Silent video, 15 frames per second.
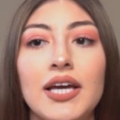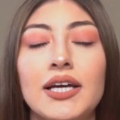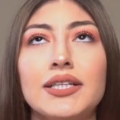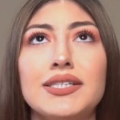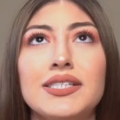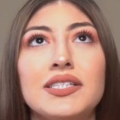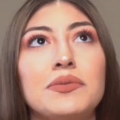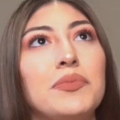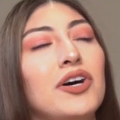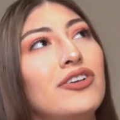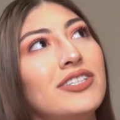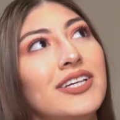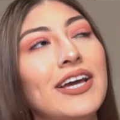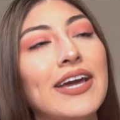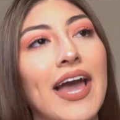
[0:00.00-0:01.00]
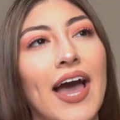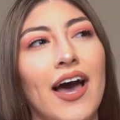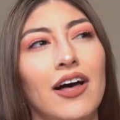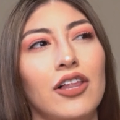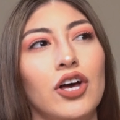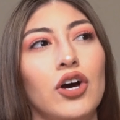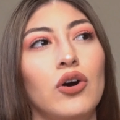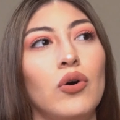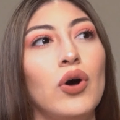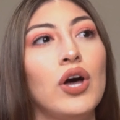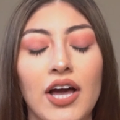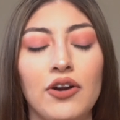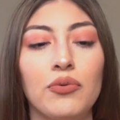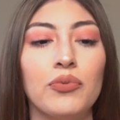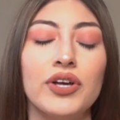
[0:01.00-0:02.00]
It smells like aloe.
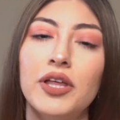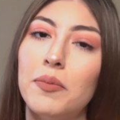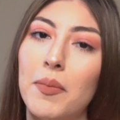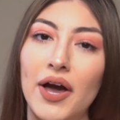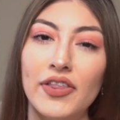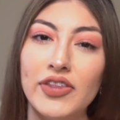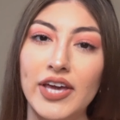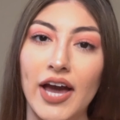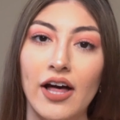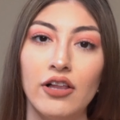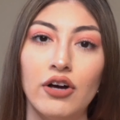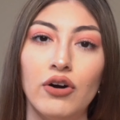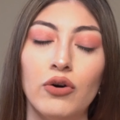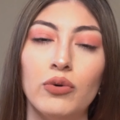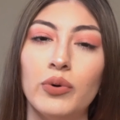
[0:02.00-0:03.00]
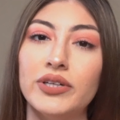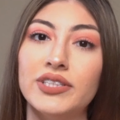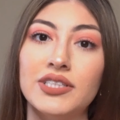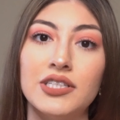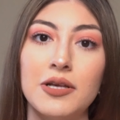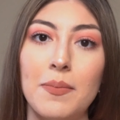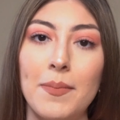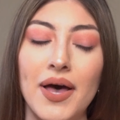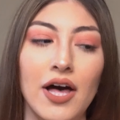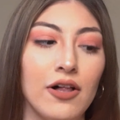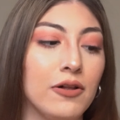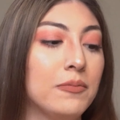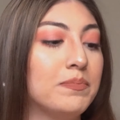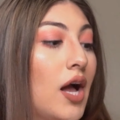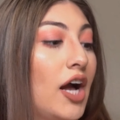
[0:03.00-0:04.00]
I don't really mind the aloe
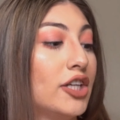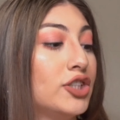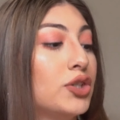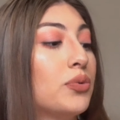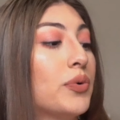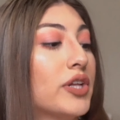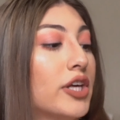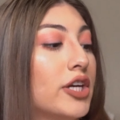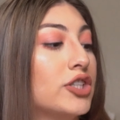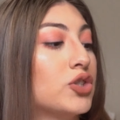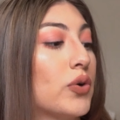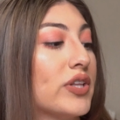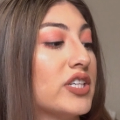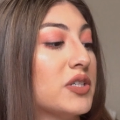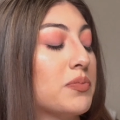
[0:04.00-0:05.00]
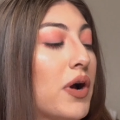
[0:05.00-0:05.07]
smell. I do really enjoy this